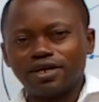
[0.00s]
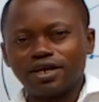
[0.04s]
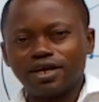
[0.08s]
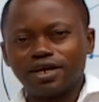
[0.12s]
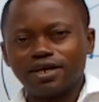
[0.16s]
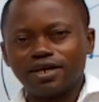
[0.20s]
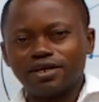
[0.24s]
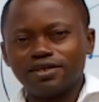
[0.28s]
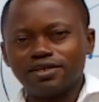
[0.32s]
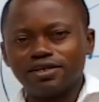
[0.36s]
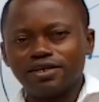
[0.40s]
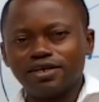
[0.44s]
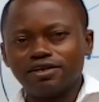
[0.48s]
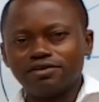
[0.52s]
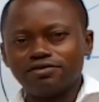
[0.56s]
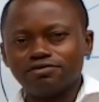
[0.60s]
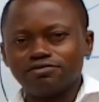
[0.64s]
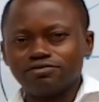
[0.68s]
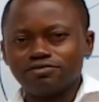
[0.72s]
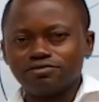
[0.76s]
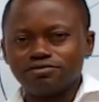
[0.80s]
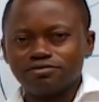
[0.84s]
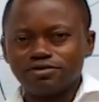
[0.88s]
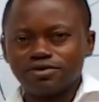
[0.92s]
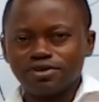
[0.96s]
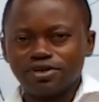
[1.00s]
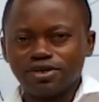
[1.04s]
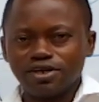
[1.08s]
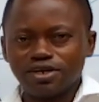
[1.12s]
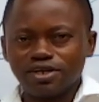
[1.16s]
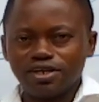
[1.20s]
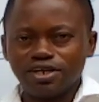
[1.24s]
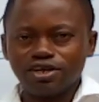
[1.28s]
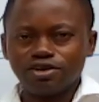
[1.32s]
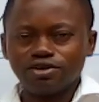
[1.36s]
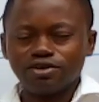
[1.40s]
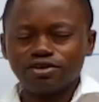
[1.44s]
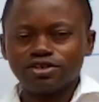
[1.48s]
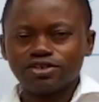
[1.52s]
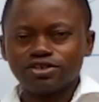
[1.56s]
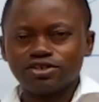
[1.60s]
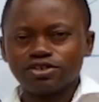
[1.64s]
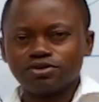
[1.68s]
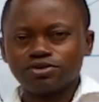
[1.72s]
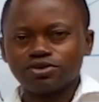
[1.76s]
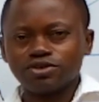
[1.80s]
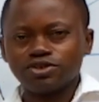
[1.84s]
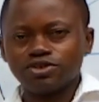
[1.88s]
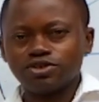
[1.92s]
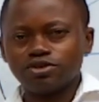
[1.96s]
and then click on the
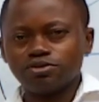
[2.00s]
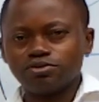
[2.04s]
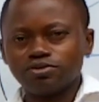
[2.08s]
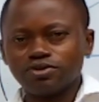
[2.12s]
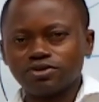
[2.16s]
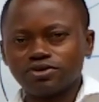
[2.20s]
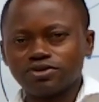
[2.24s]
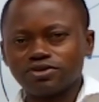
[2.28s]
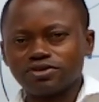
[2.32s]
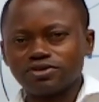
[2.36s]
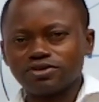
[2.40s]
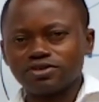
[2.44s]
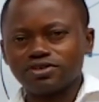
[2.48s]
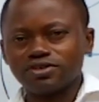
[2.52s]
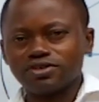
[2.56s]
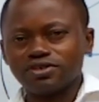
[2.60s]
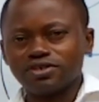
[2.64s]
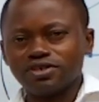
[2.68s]
subscription button